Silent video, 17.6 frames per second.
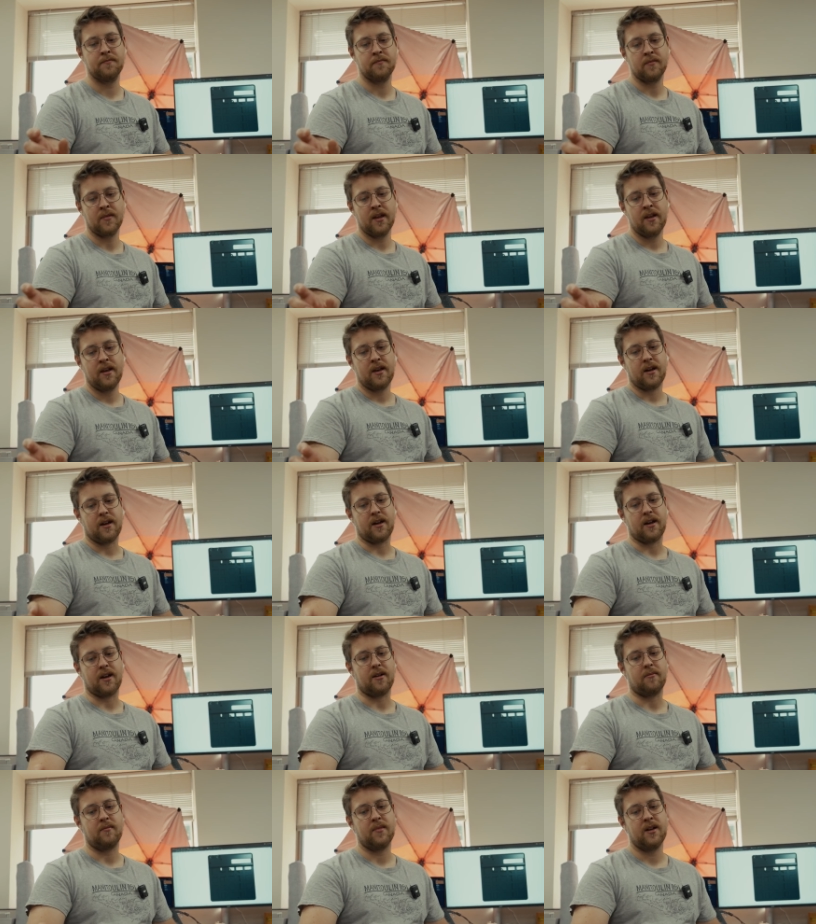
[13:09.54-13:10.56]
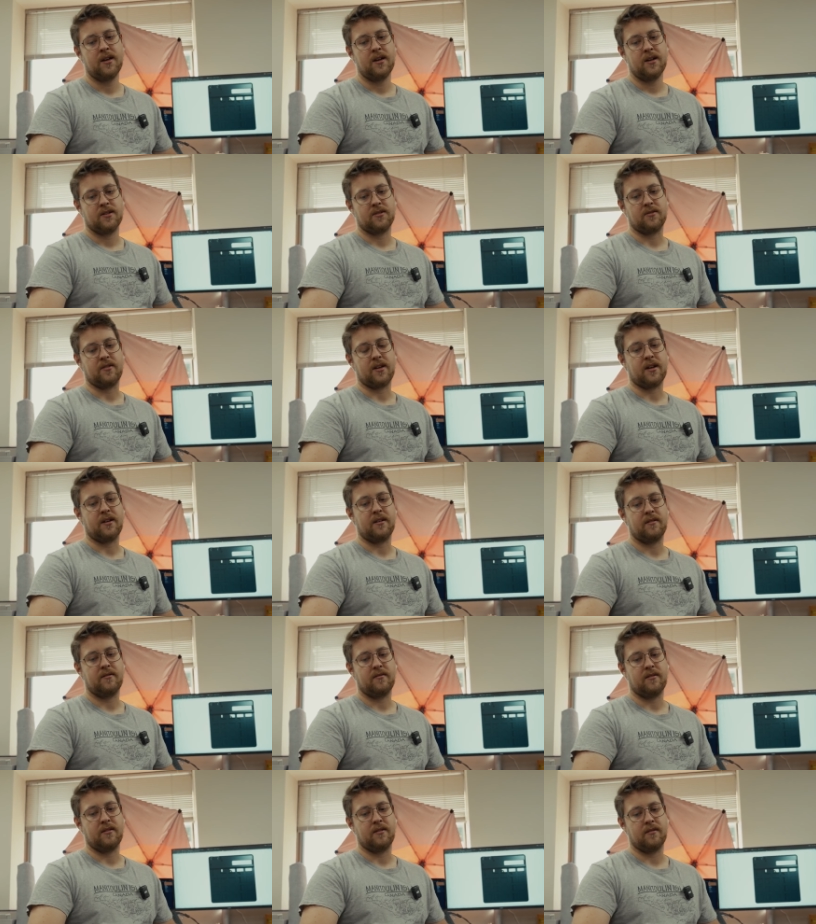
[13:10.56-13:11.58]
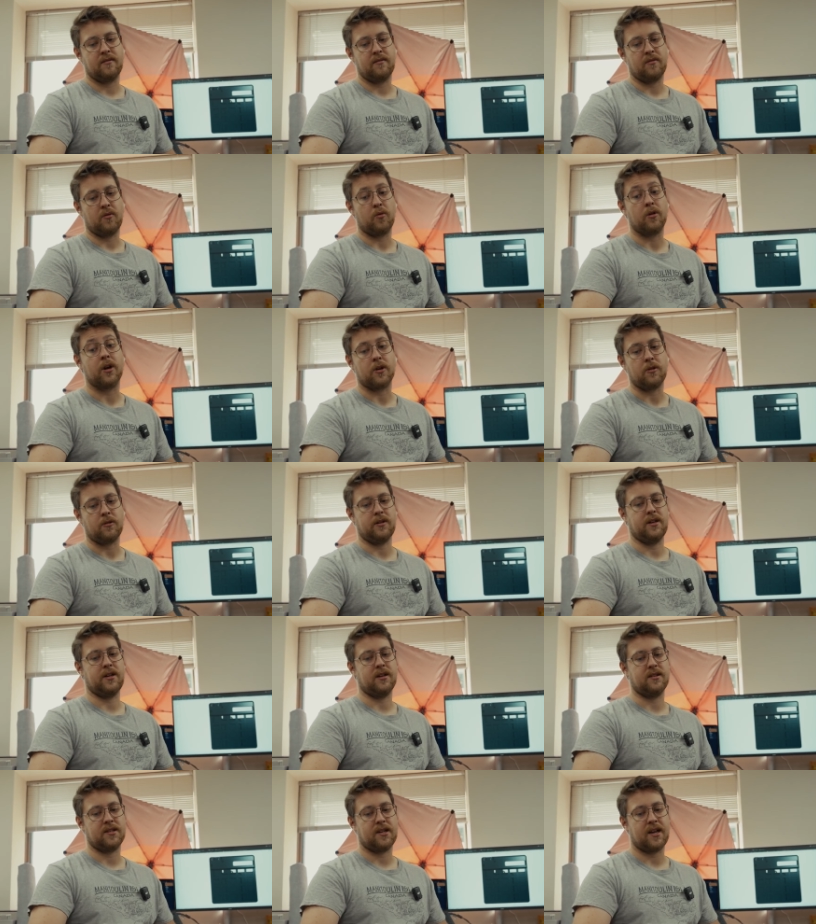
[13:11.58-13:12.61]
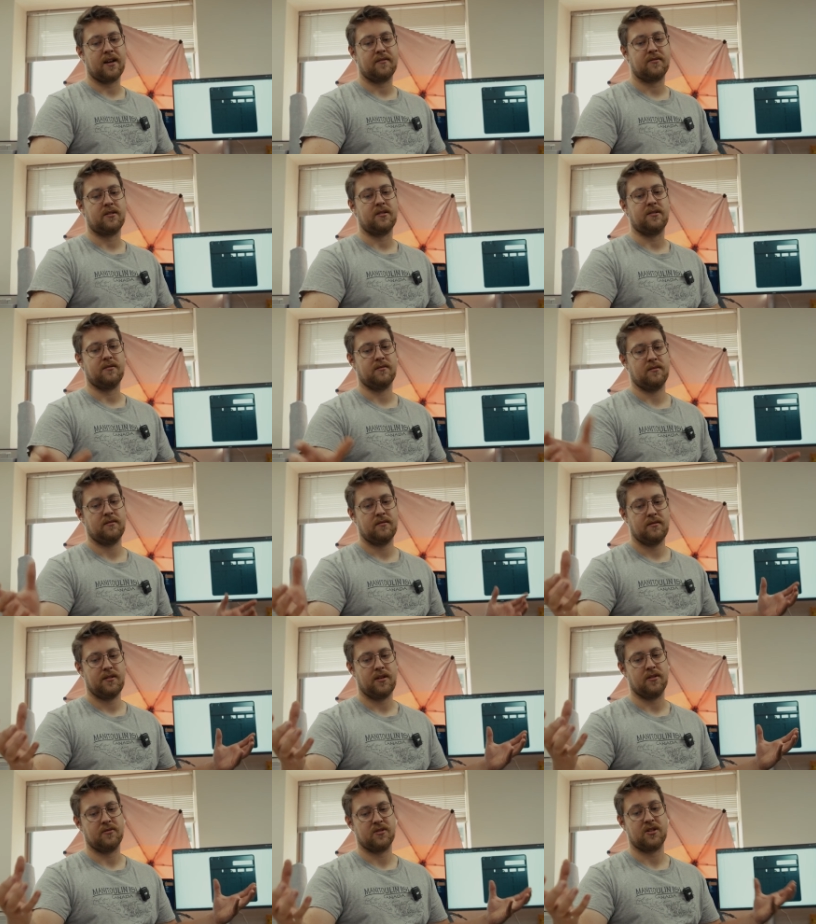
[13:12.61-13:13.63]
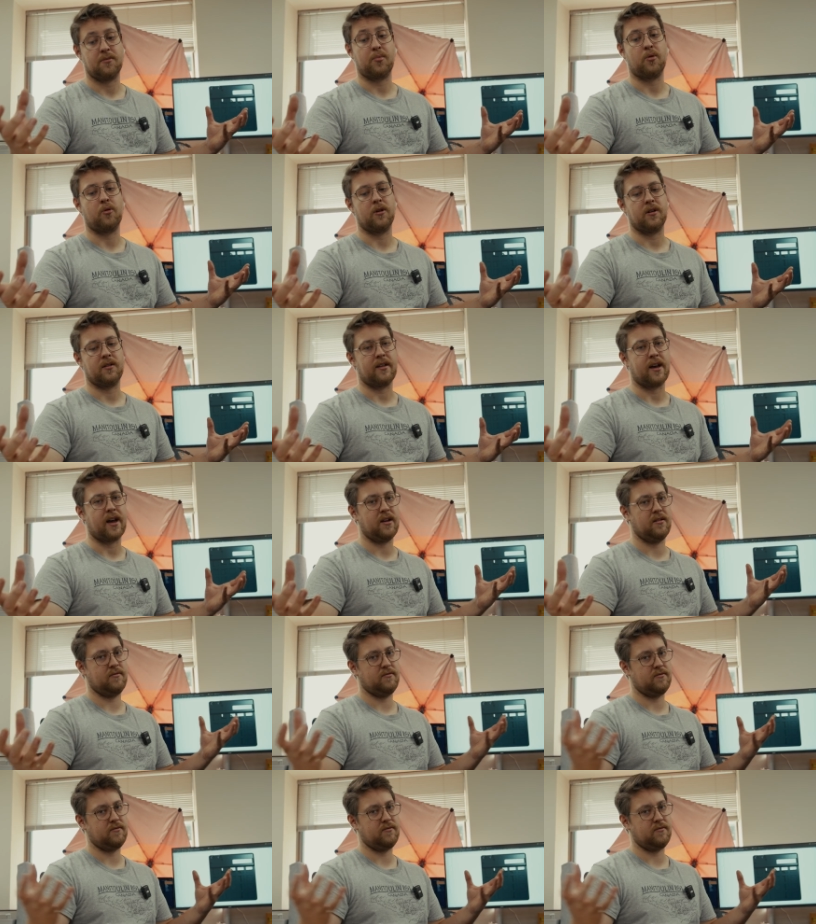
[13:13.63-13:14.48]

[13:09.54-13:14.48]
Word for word: Yep. So then the work holding doesn't have to, you know, support that